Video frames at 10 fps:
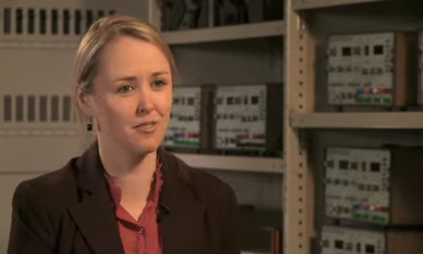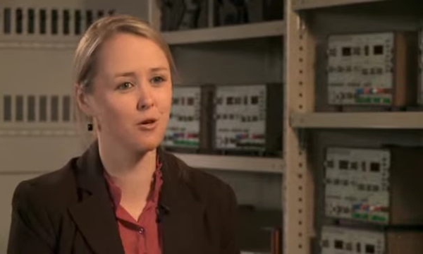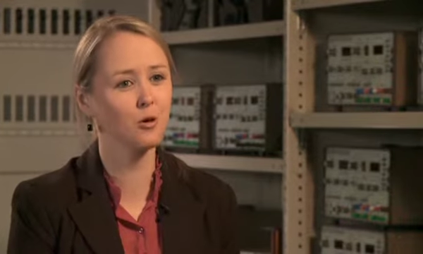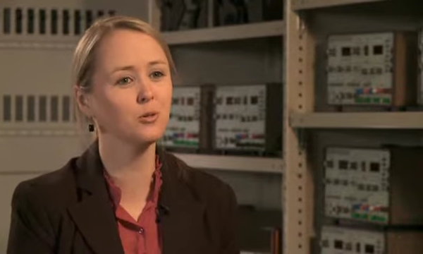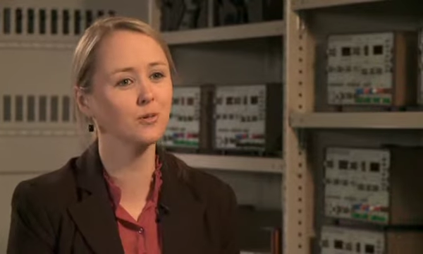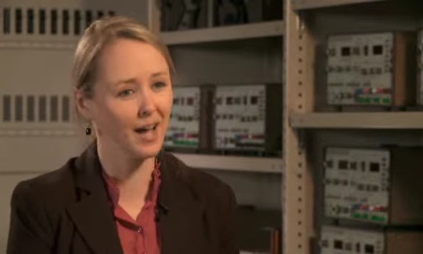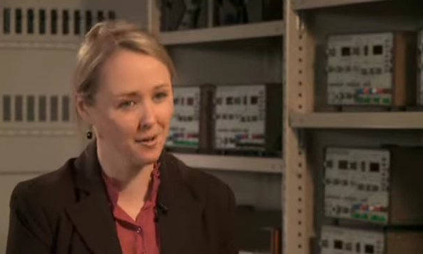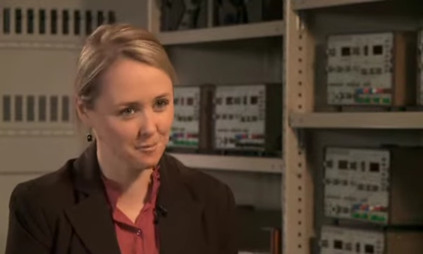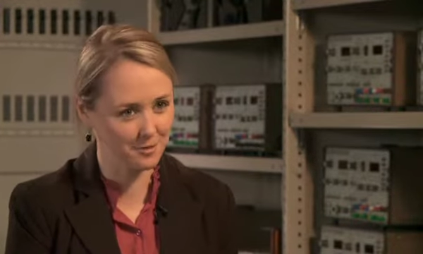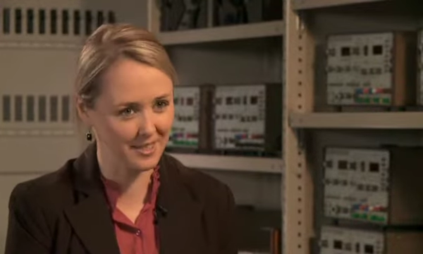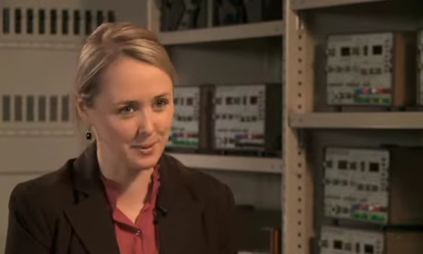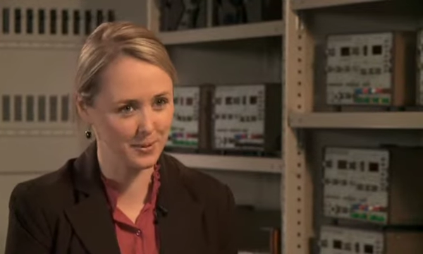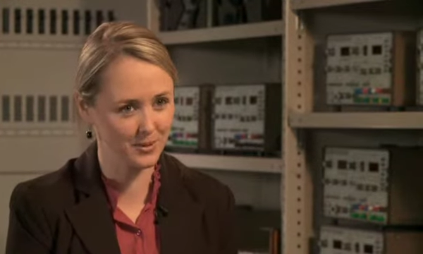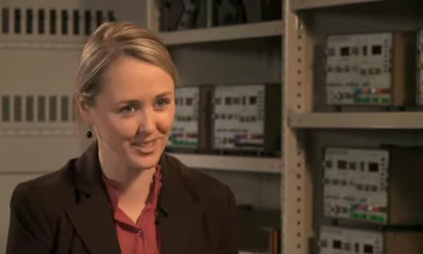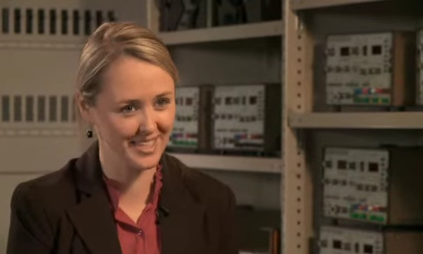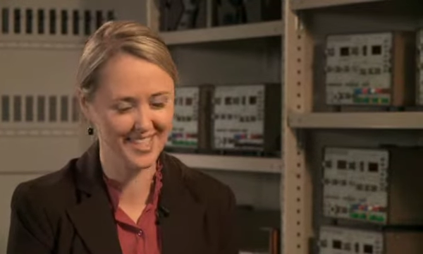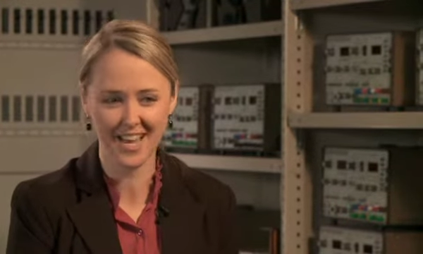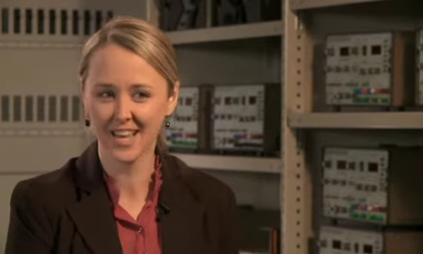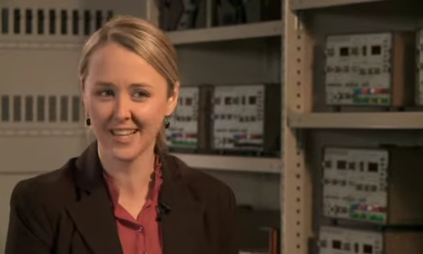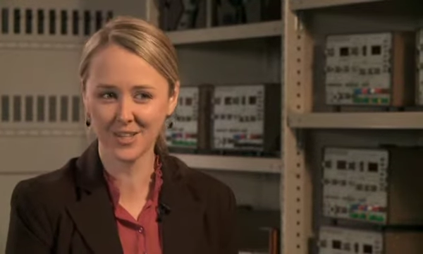thermal comfort in buildings.
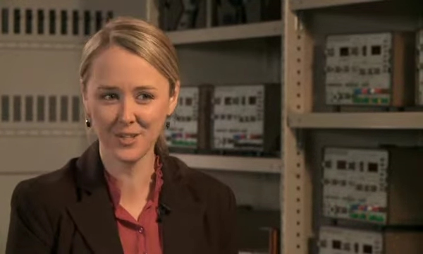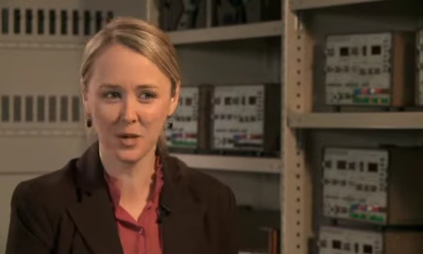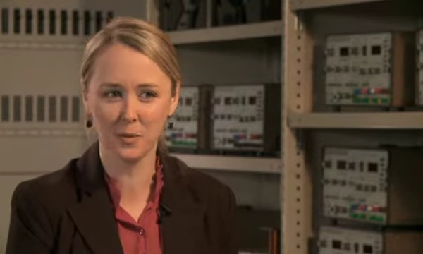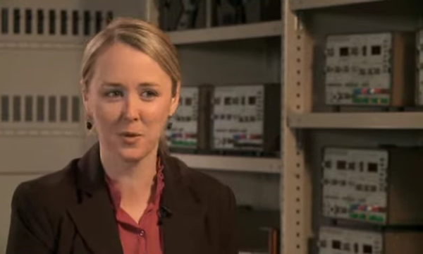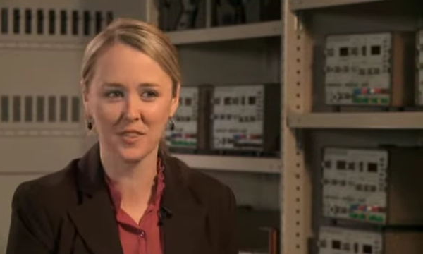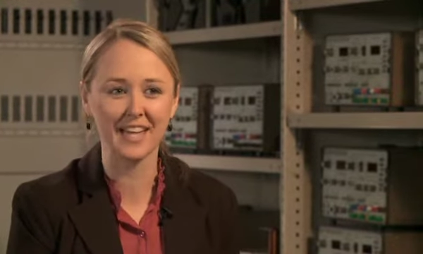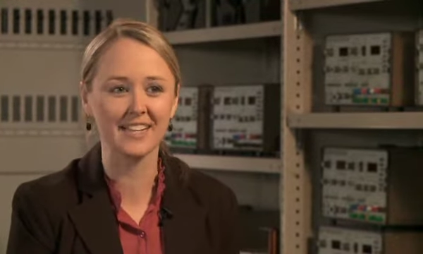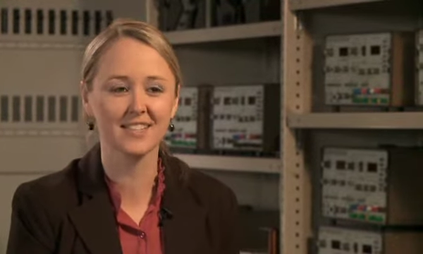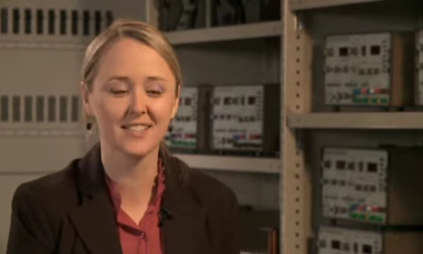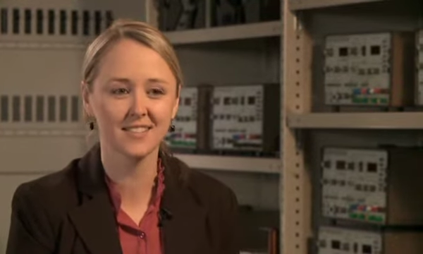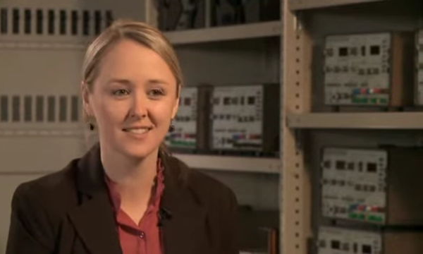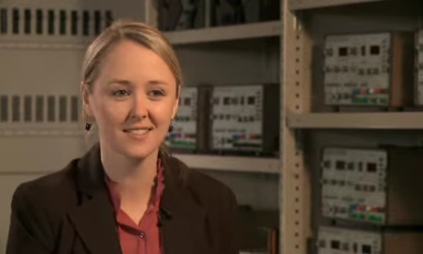Can you tell me what that is?